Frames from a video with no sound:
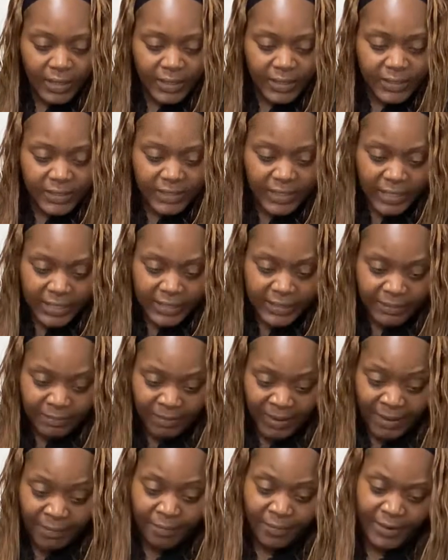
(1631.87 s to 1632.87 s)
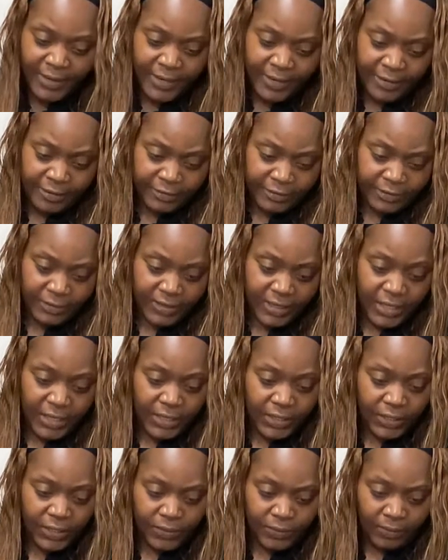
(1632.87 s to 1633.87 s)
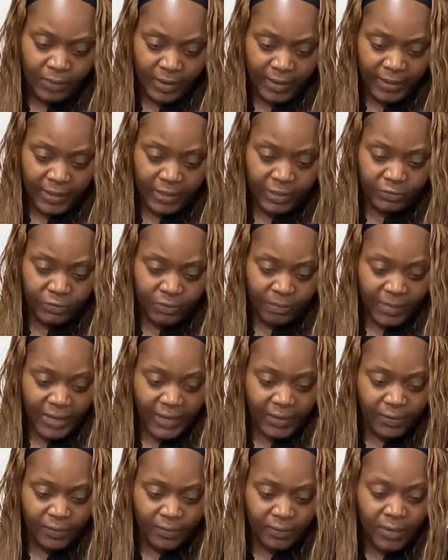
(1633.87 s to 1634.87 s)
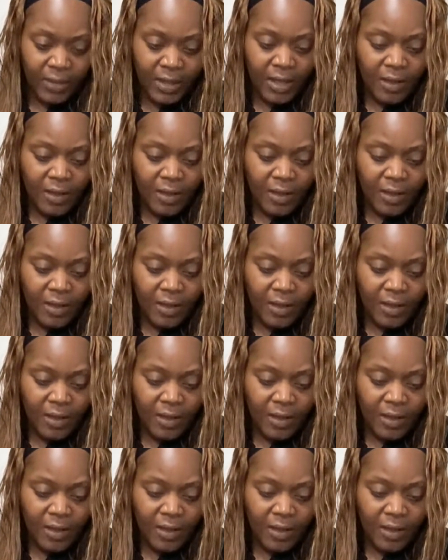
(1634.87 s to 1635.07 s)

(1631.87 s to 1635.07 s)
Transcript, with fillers: it says, My prayers, thank you, Archangel Michael,